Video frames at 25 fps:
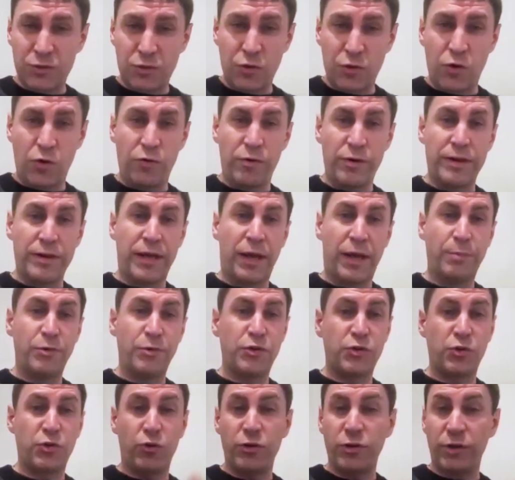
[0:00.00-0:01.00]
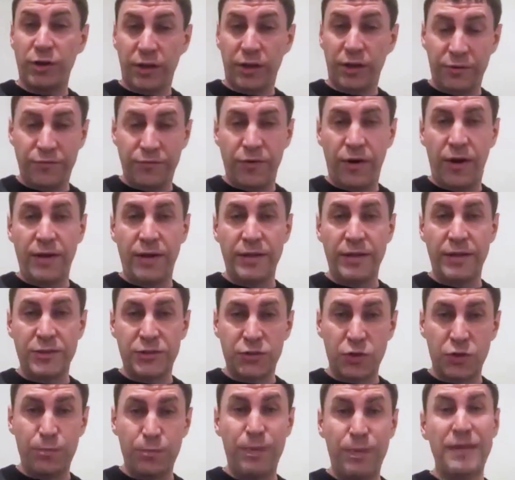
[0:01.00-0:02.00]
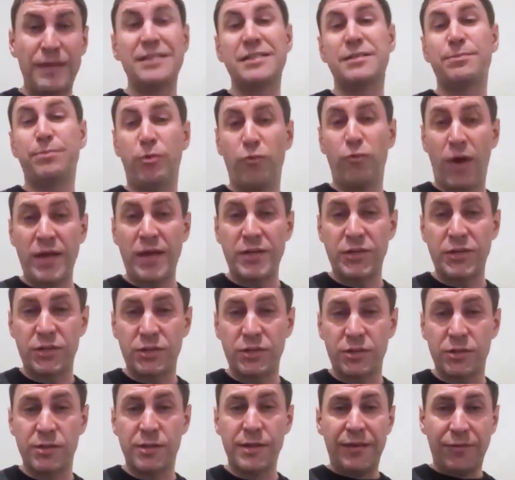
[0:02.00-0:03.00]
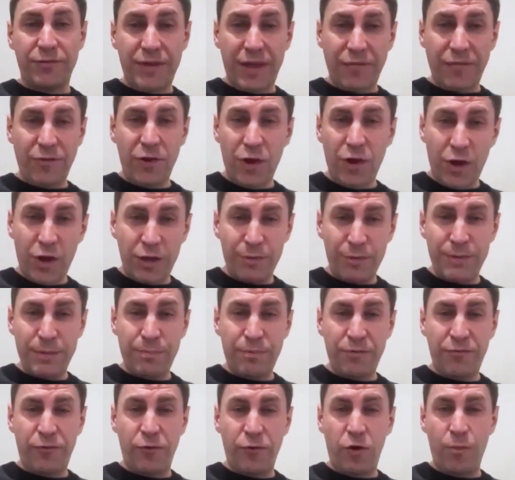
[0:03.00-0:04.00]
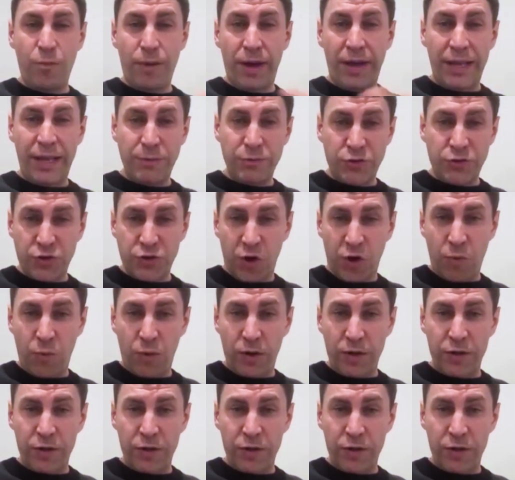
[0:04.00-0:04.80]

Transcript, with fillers: story. I'm sure you're going to find it super inspirational. If you've never heard of me before, my name's John